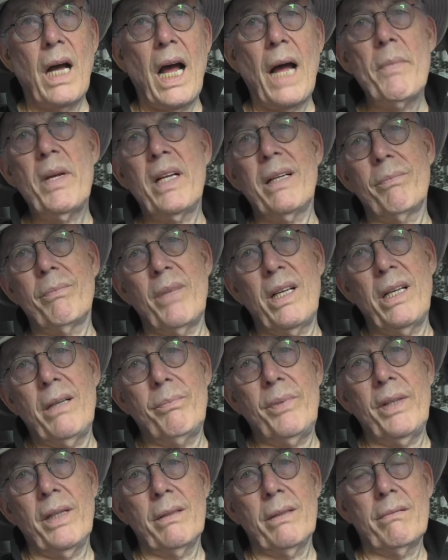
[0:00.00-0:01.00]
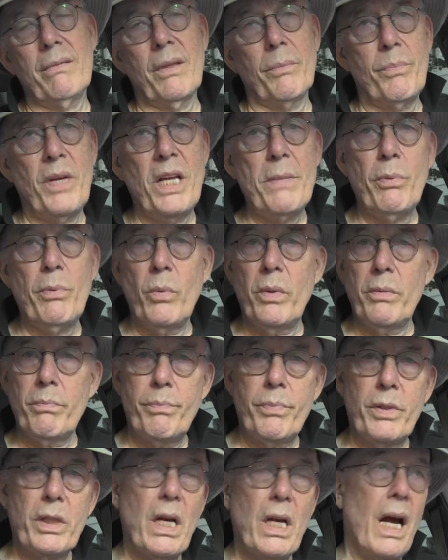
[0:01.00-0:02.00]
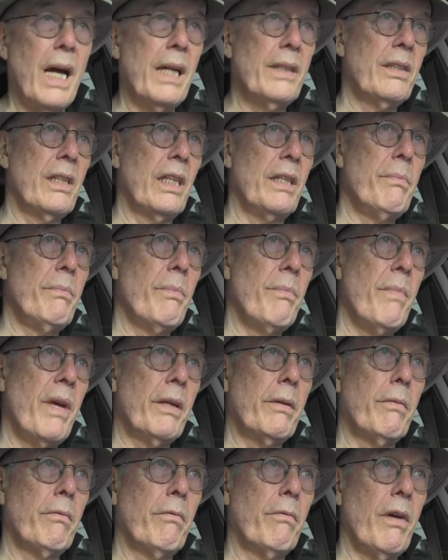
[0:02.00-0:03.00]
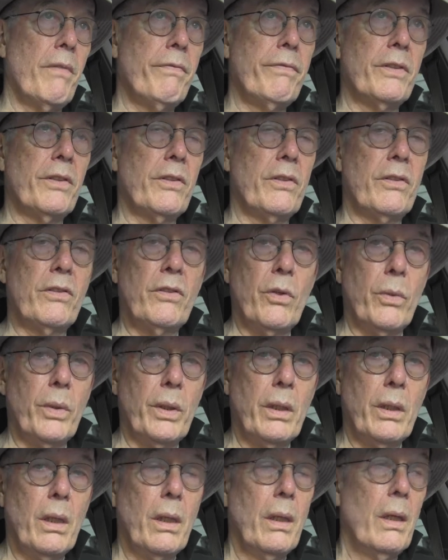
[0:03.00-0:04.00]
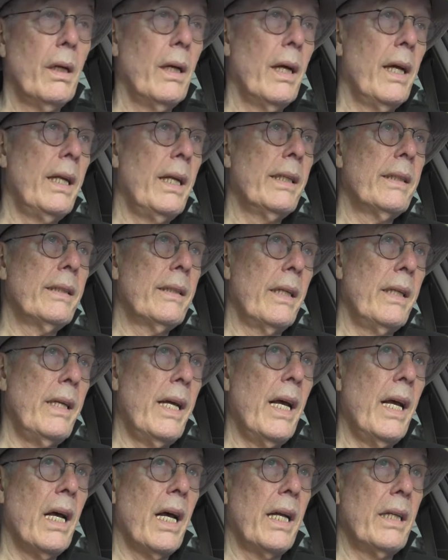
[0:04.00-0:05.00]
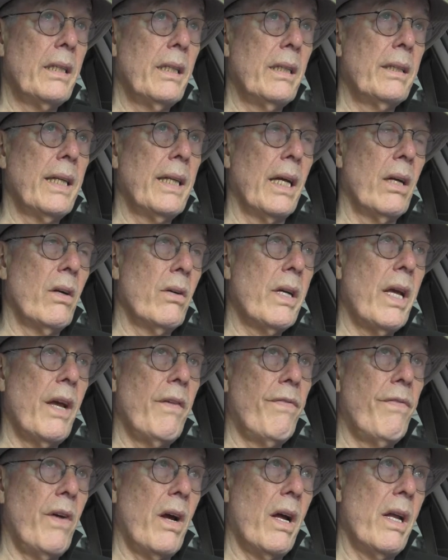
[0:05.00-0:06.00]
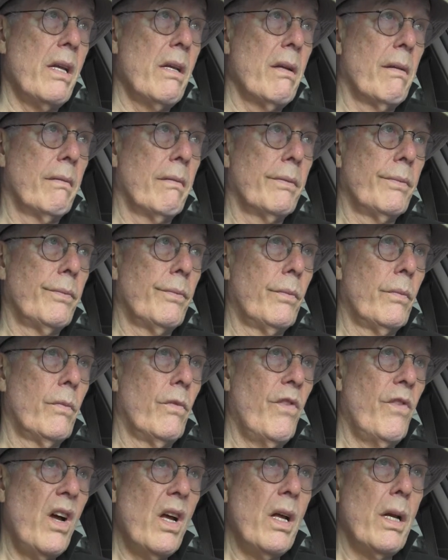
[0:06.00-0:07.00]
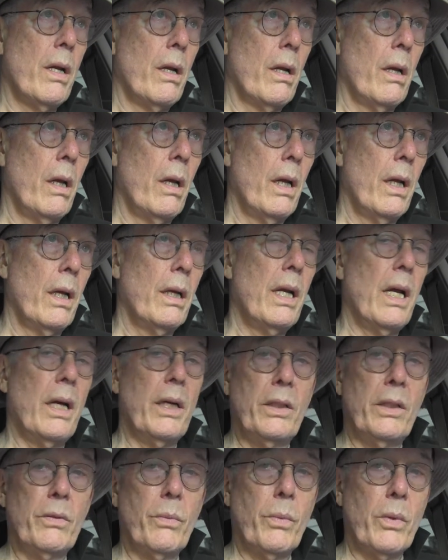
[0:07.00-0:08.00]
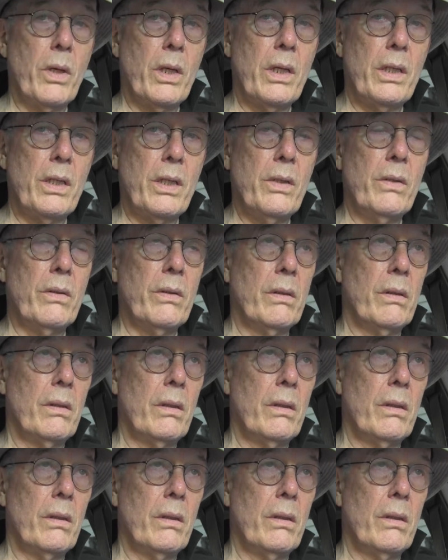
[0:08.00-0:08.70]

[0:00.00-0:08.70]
I mean, he'd be a, the people would constantly making references to it. And he could say, yeah, I did that. Okay, fine. Fine. Now here's what we're going to do.